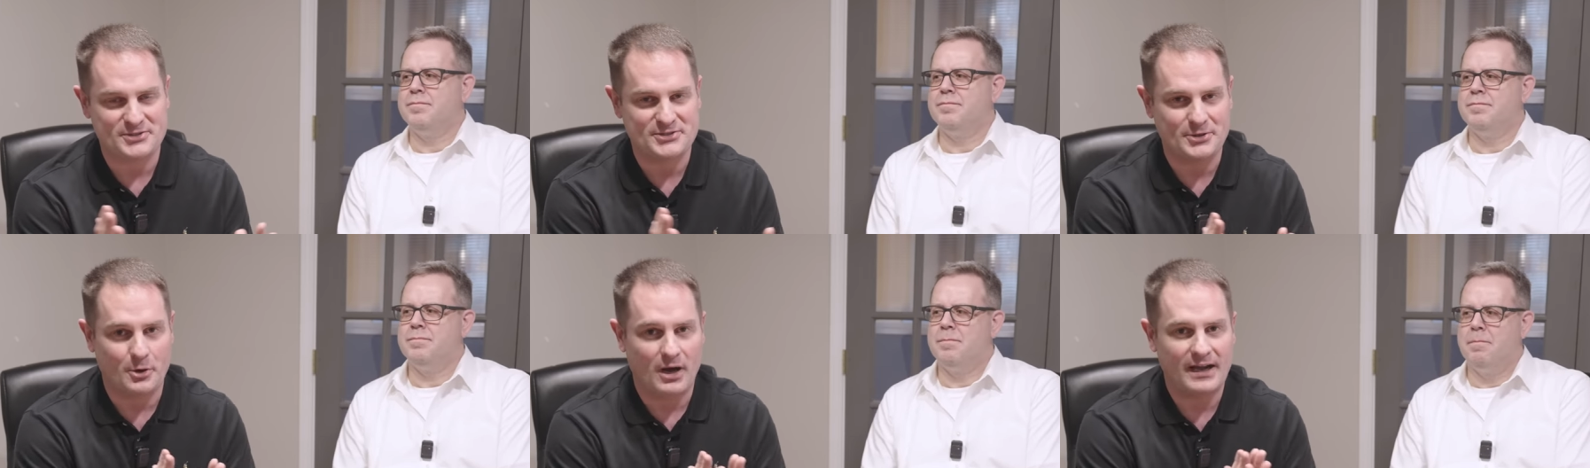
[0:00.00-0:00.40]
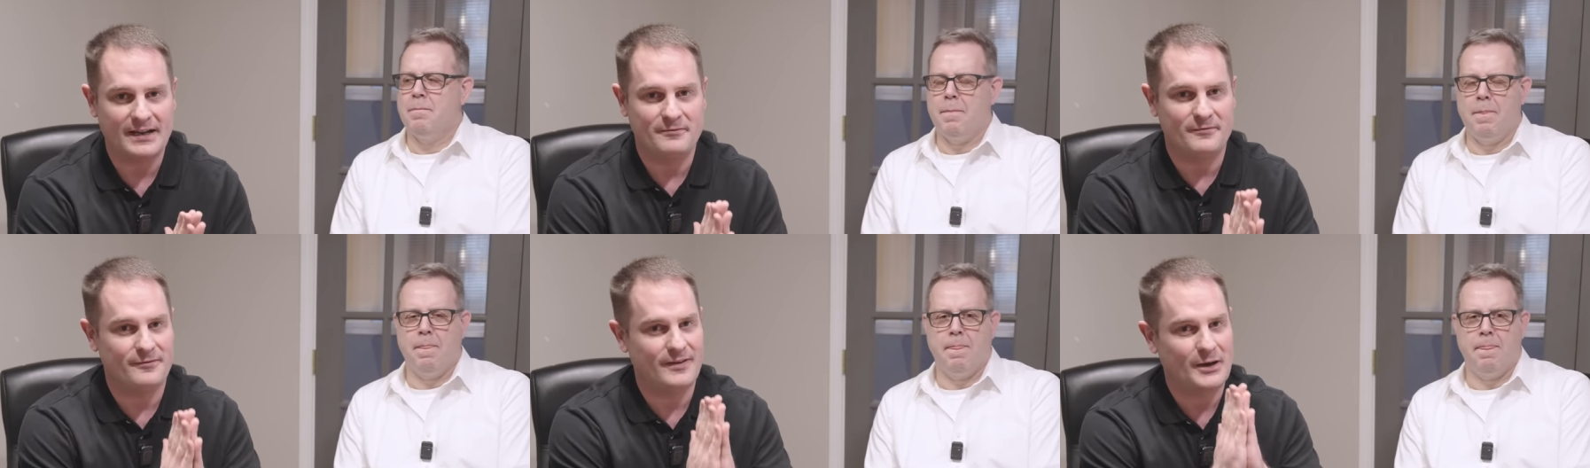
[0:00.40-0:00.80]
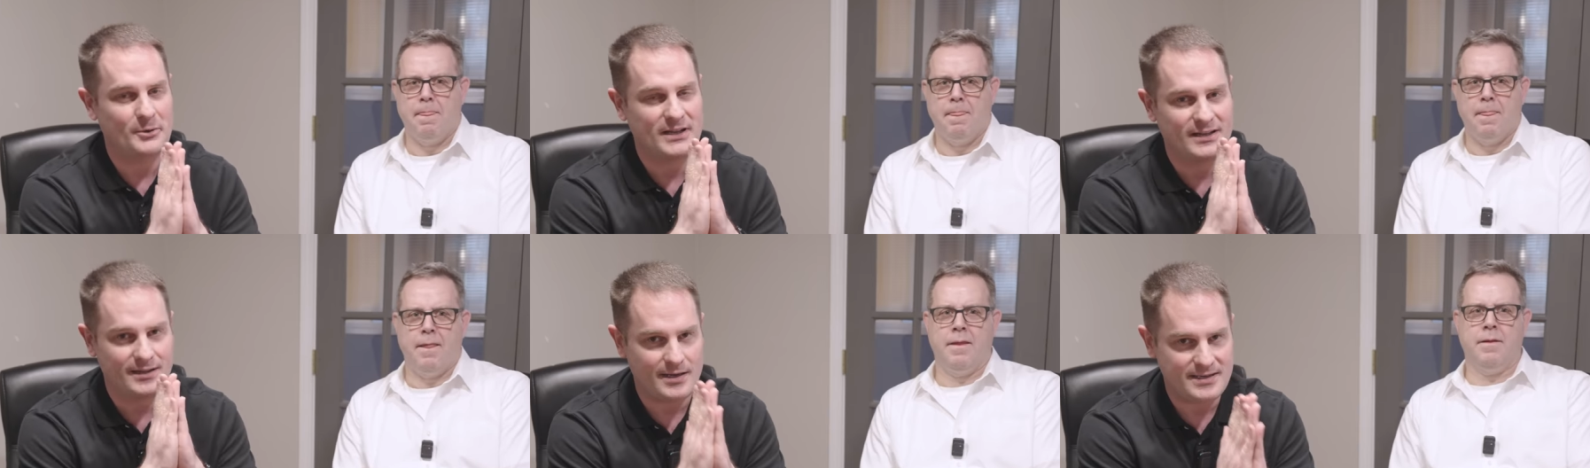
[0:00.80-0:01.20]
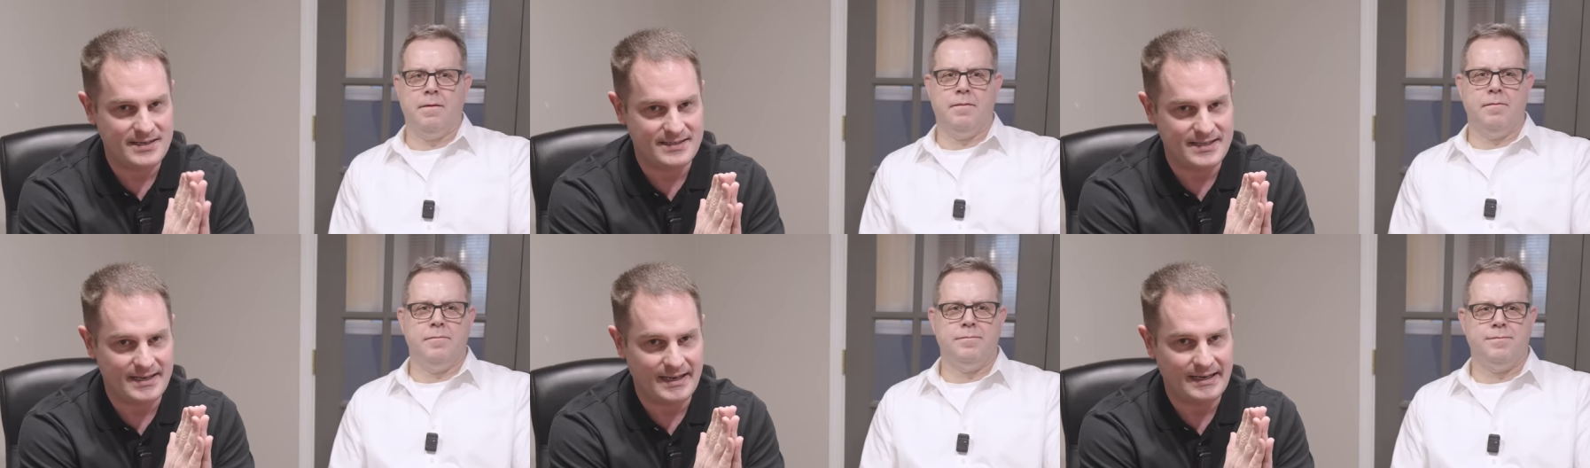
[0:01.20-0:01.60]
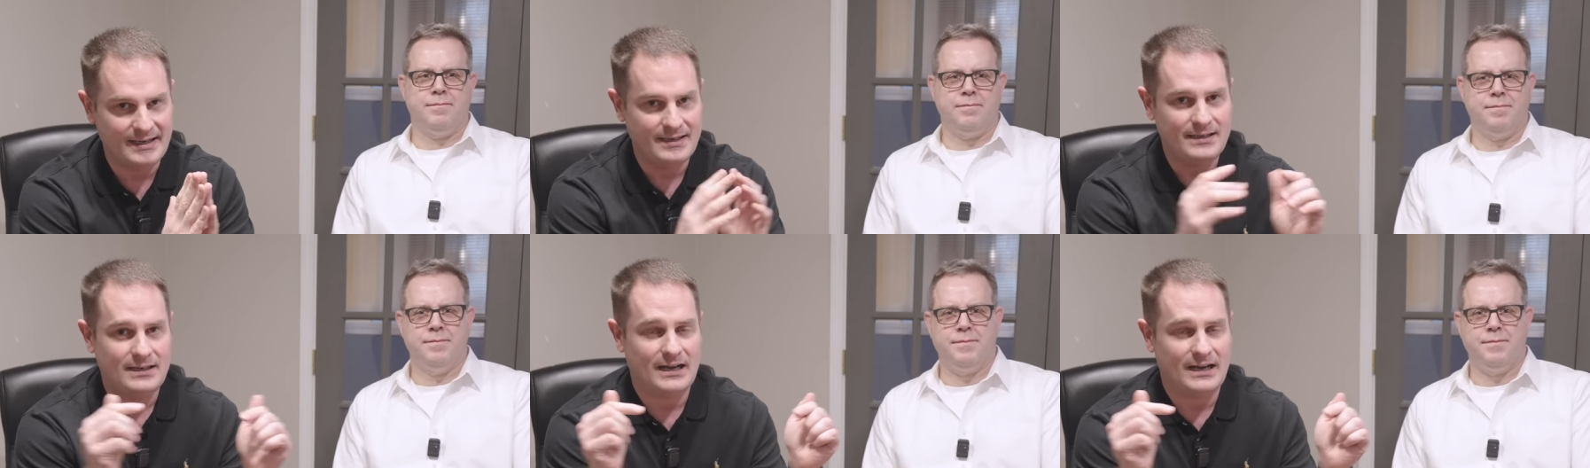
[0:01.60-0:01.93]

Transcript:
Speaker 1: So I'm very lucky today.